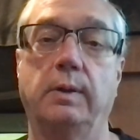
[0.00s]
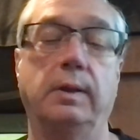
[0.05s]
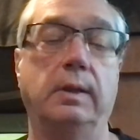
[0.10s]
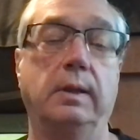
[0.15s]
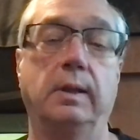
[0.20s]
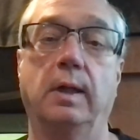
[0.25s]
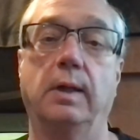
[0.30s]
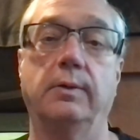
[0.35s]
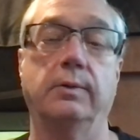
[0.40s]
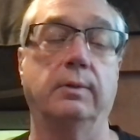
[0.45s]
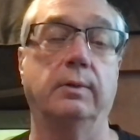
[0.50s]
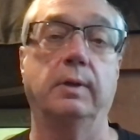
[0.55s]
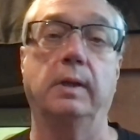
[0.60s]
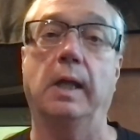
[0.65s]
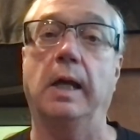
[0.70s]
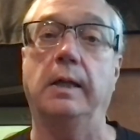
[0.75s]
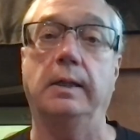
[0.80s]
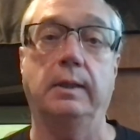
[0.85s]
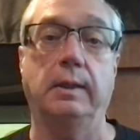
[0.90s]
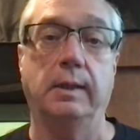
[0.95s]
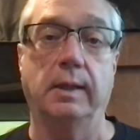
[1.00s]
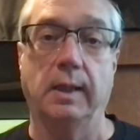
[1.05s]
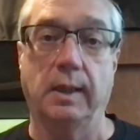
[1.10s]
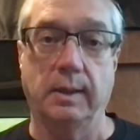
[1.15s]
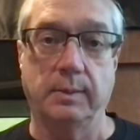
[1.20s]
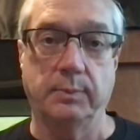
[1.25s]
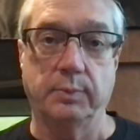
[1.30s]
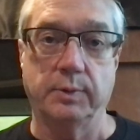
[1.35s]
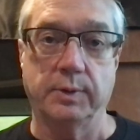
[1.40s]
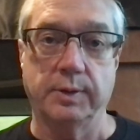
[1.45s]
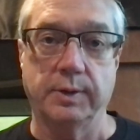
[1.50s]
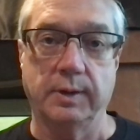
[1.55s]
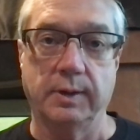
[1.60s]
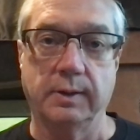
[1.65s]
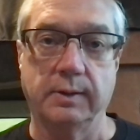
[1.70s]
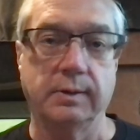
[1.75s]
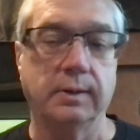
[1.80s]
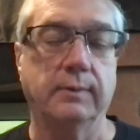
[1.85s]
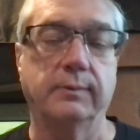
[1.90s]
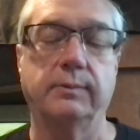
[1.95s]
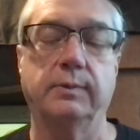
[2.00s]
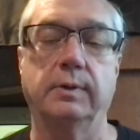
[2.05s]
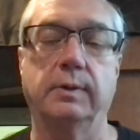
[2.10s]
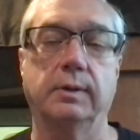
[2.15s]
the other 99% of the